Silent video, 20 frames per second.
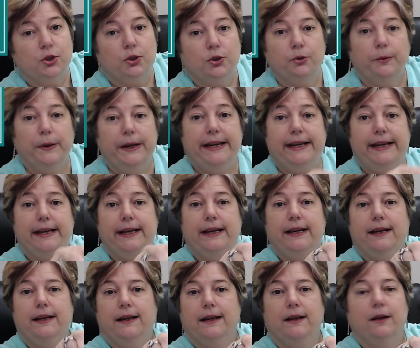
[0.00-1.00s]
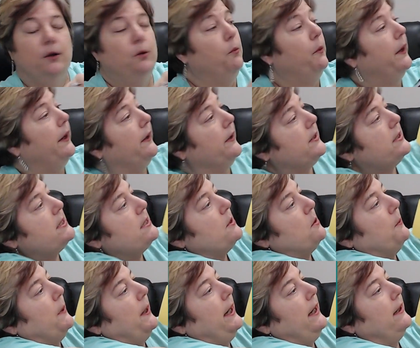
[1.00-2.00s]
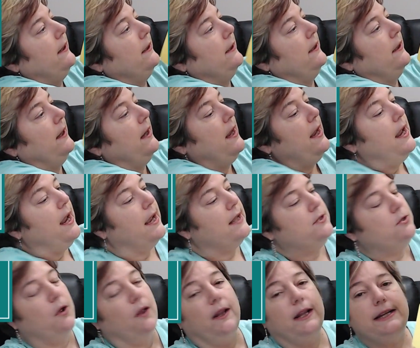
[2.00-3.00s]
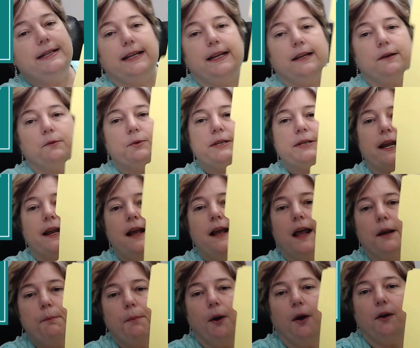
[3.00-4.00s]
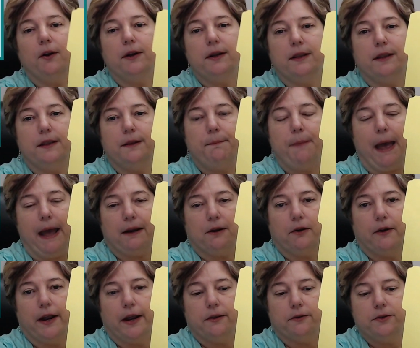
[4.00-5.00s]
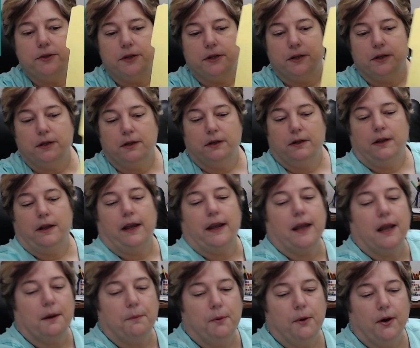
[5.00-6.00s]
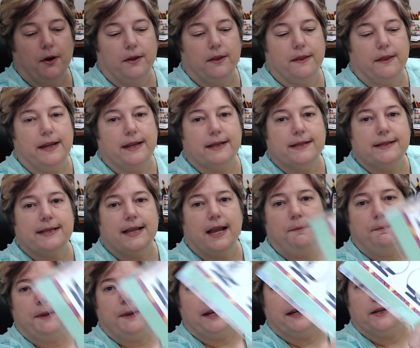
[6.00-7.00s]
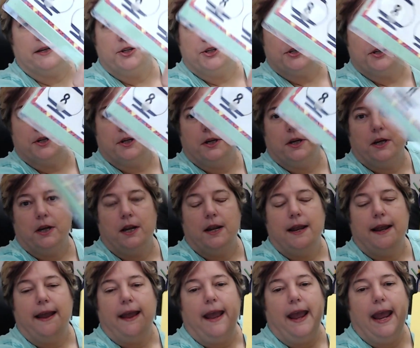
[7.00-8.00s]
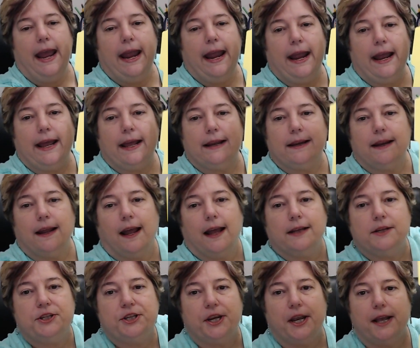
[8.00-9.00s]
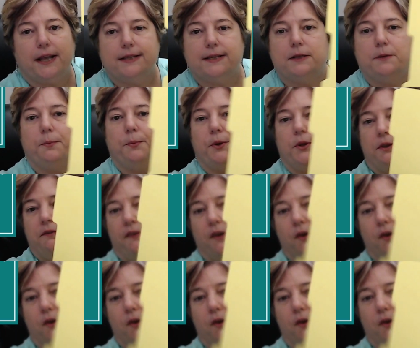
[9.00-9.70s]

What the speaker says: 3. Where's 3? And so all I did was I cut apart the background. I cut apart the inside page. And I just put the